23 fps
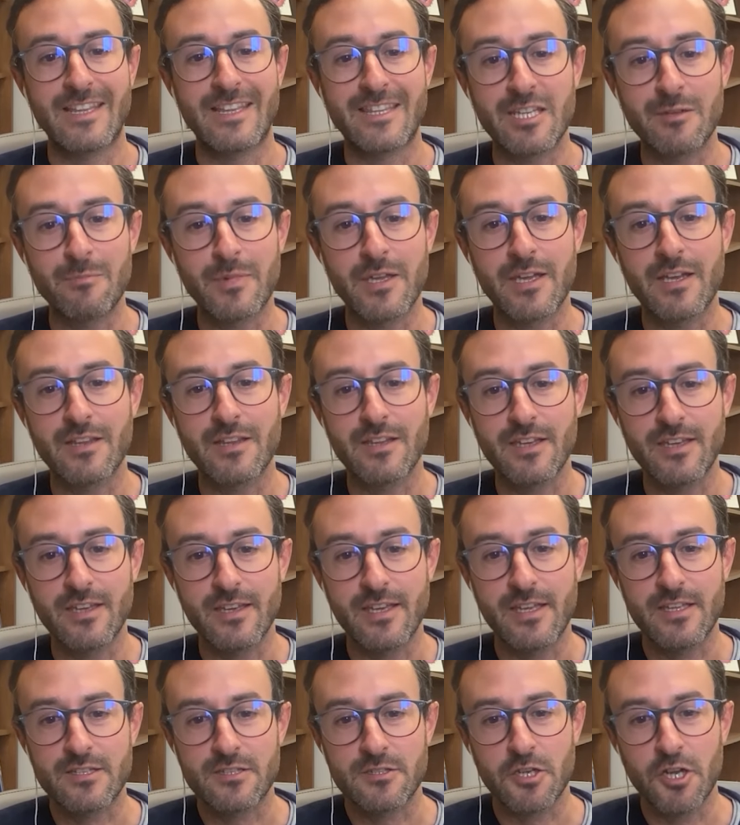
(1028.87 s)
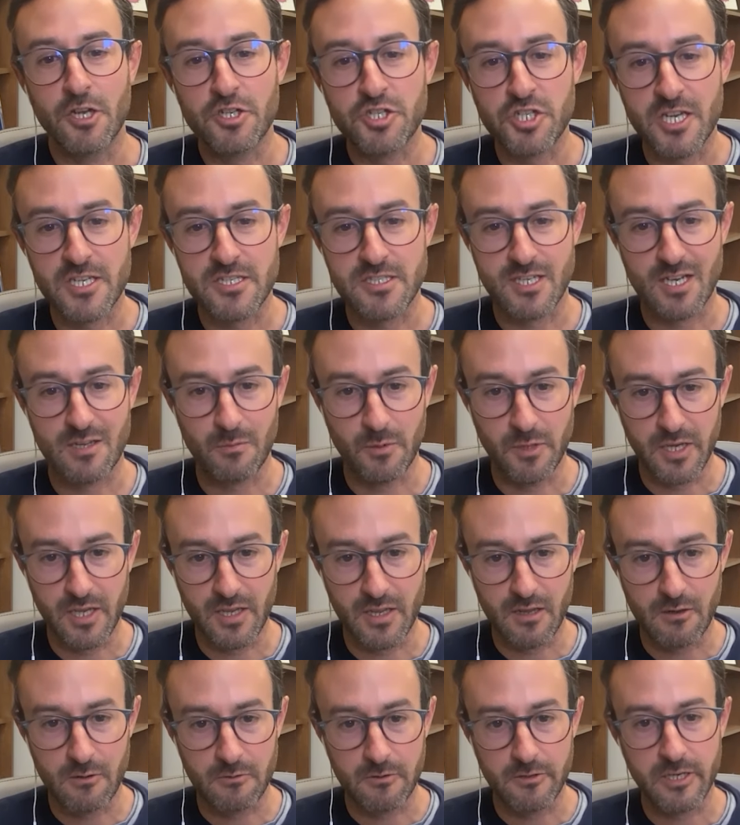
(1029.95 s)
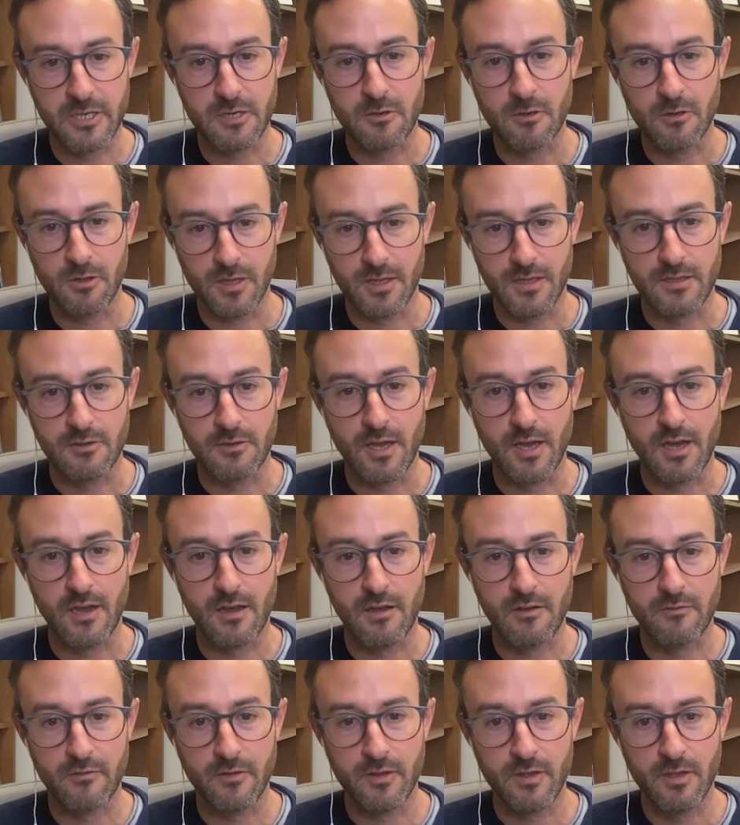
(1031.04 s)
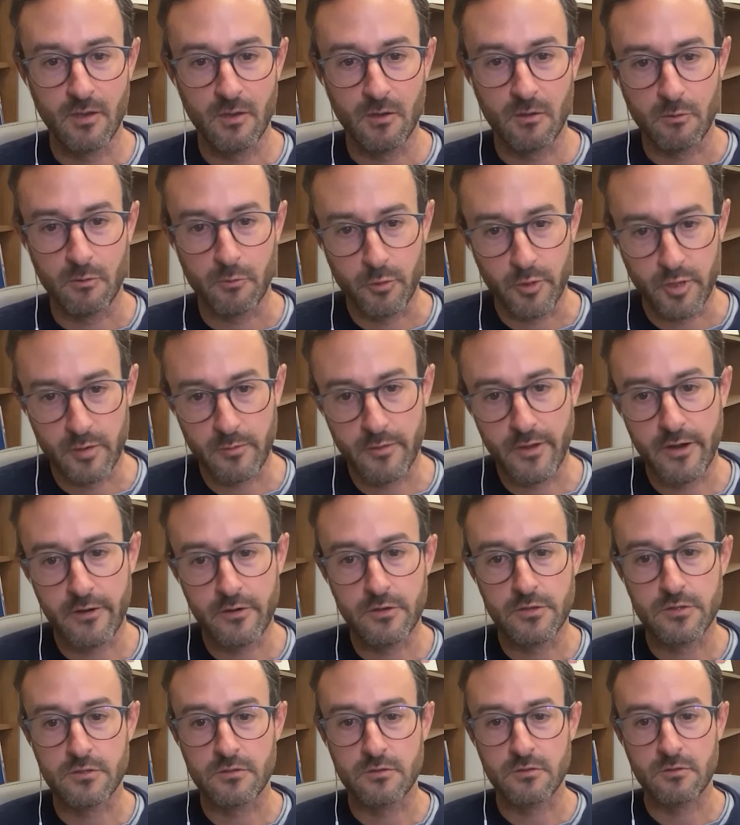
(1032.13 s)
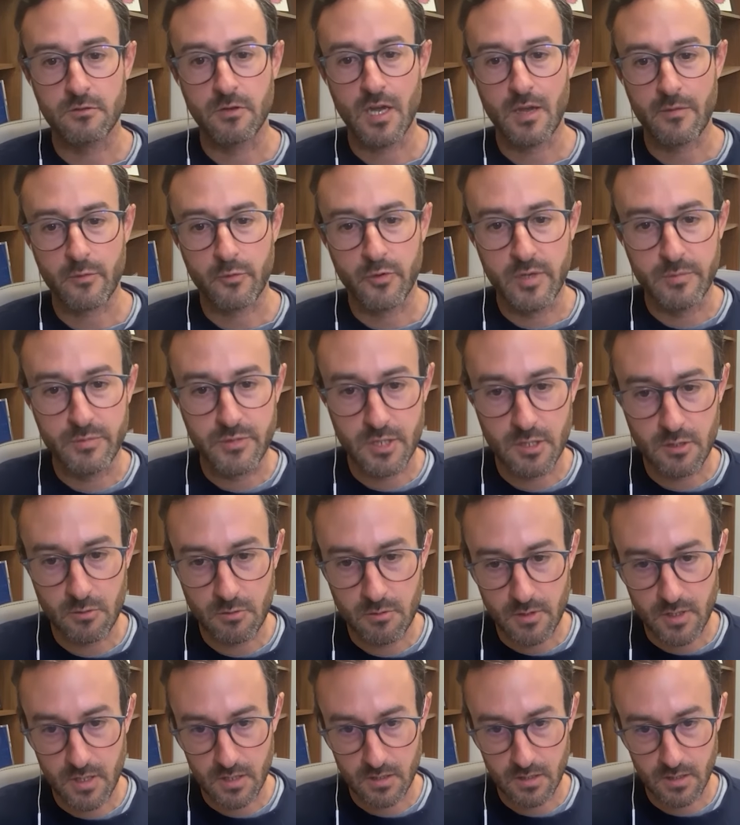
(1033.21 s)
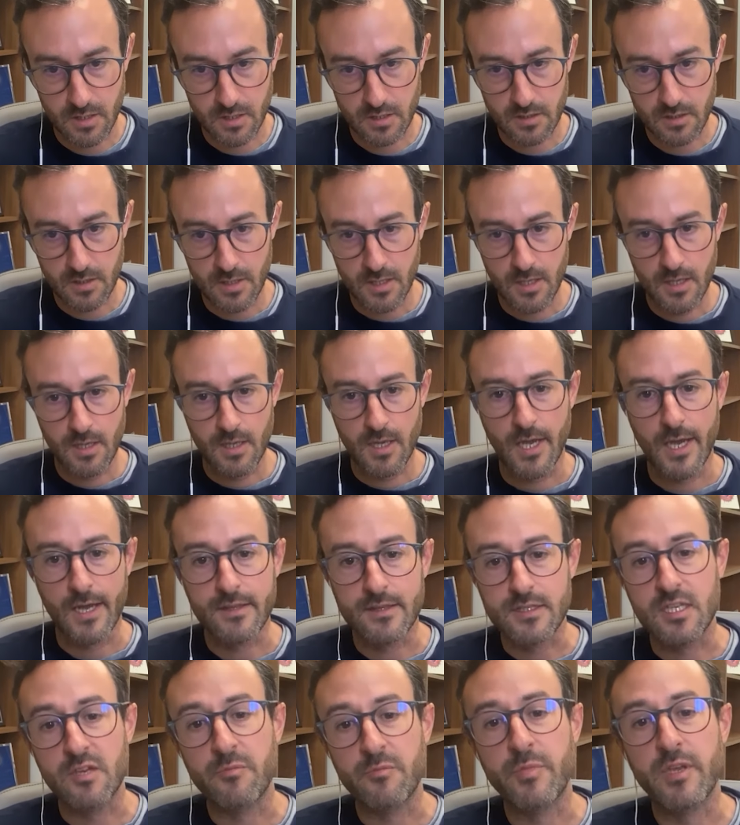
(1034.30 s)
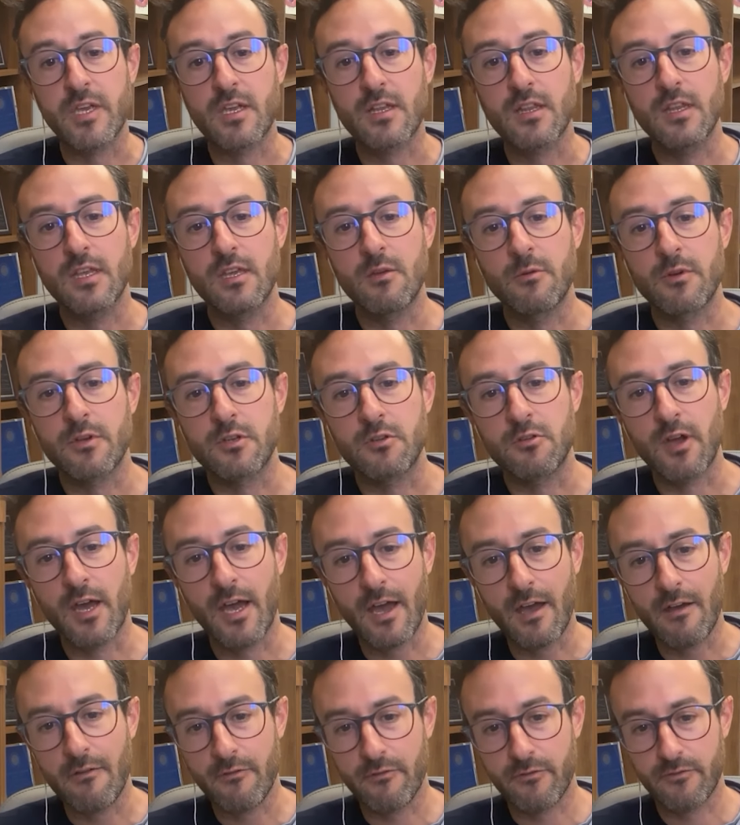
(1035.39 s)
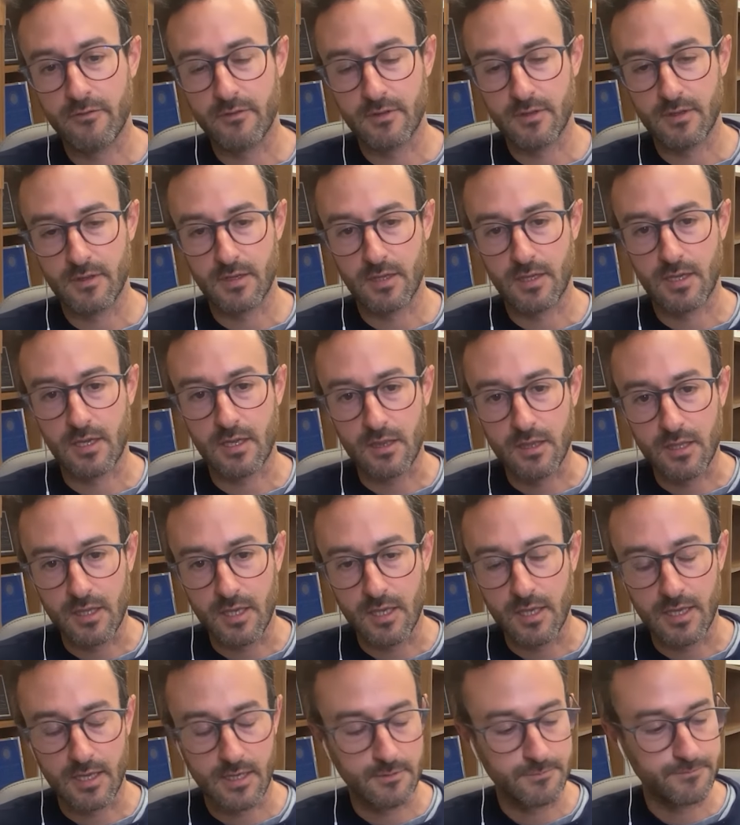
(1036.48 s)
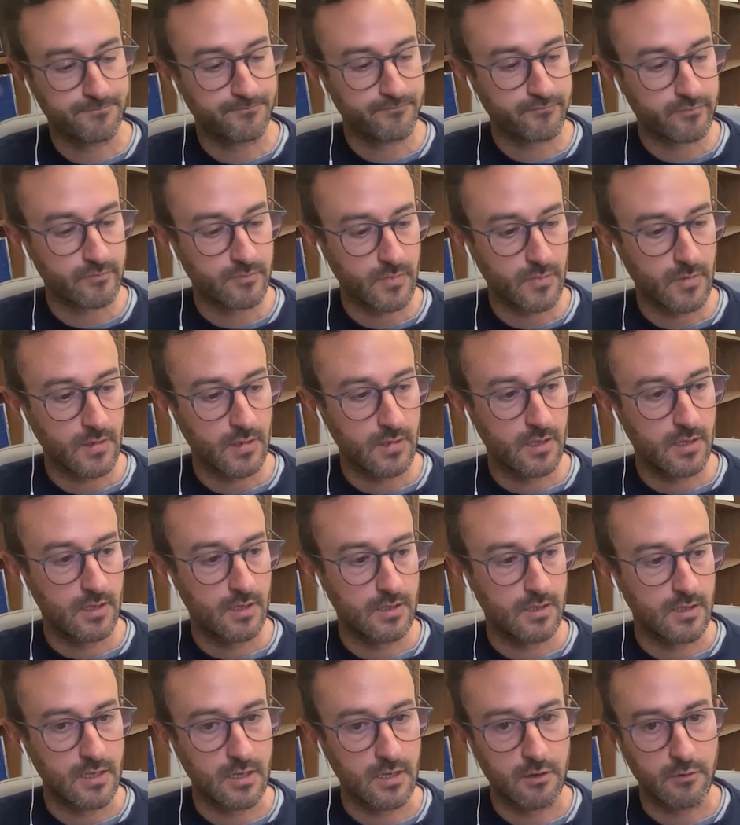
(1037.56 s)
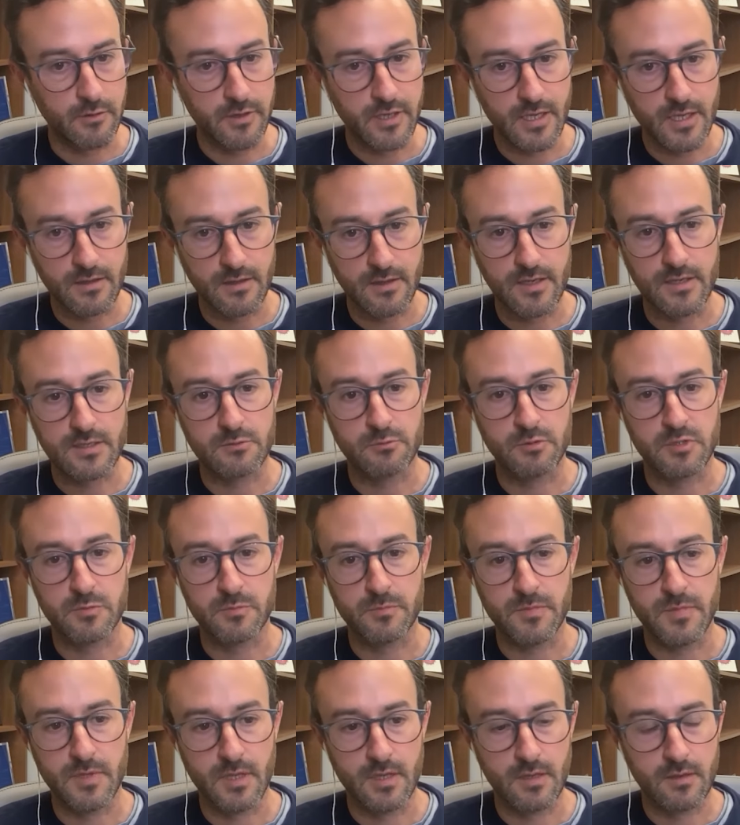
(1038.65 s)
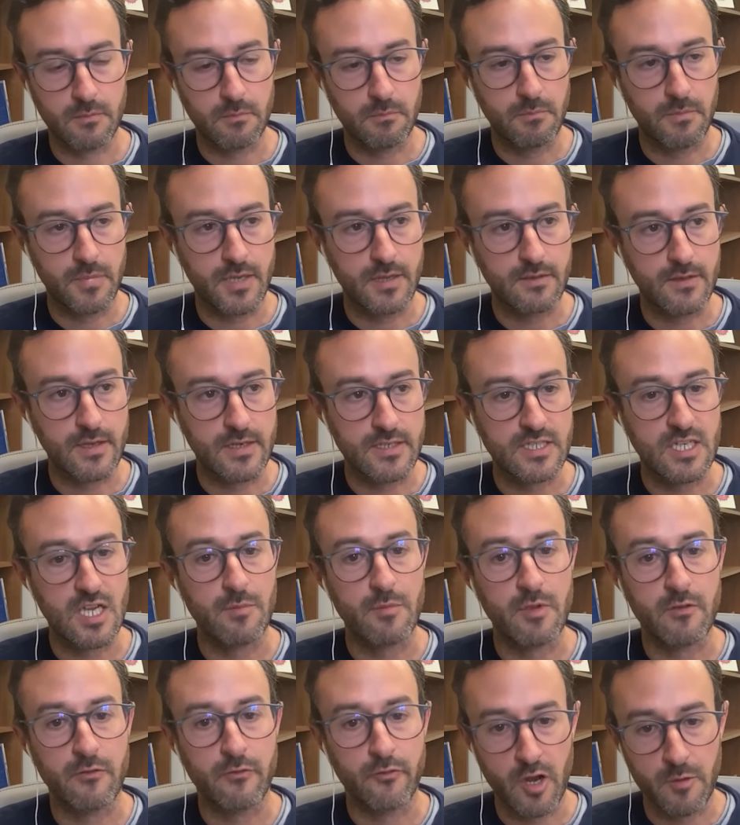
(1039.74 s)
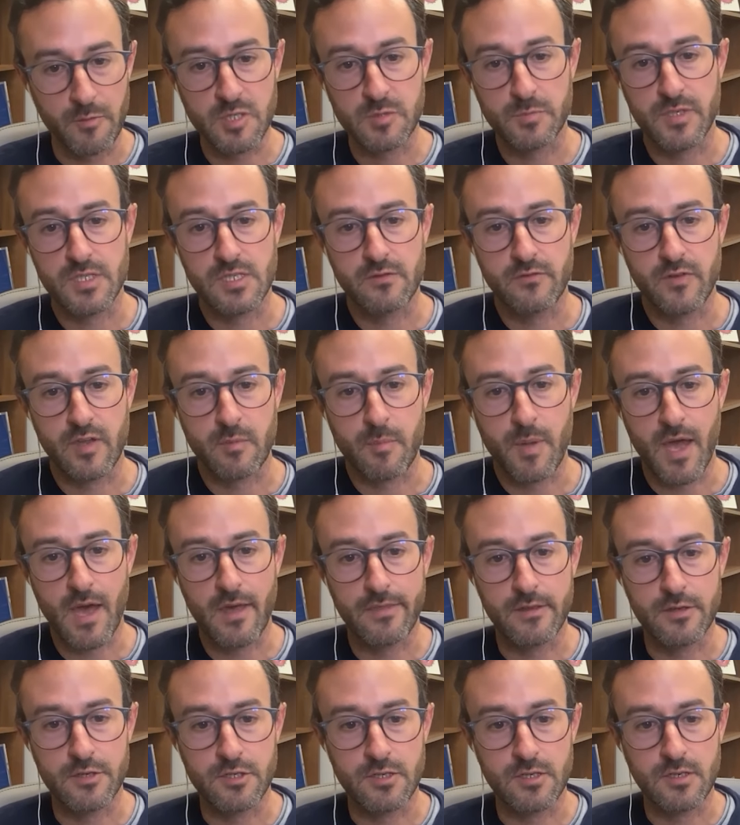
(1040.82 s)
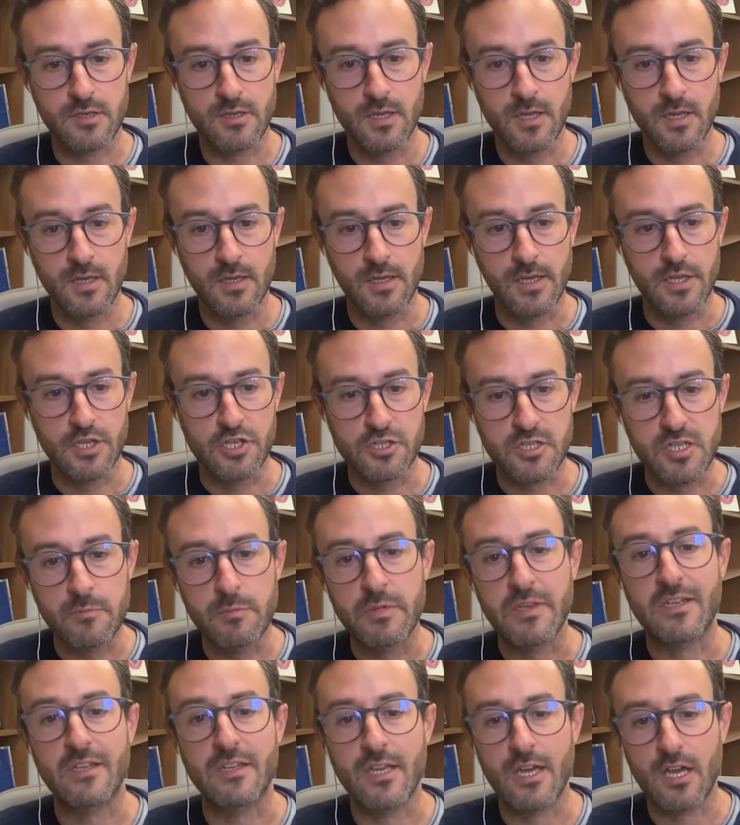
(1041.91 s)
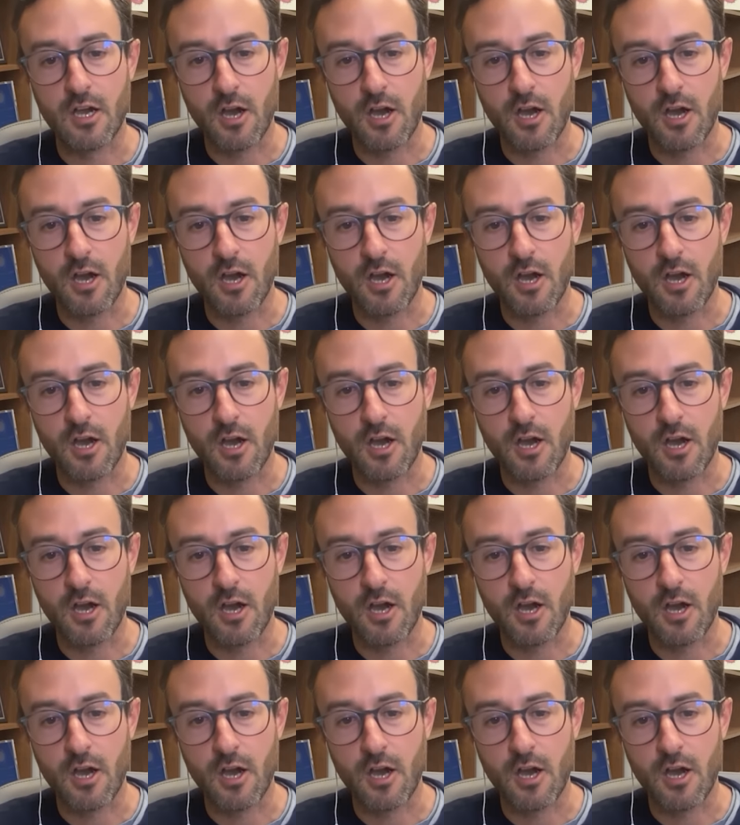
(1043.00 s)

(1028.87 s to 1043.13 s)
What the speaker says: And typically, it's not just Salmonella or E. coli. You have rotavirus, you have crypto in there. And typically, when you have um, diarrhea like, that is coming from a specific pathogen, it's typically a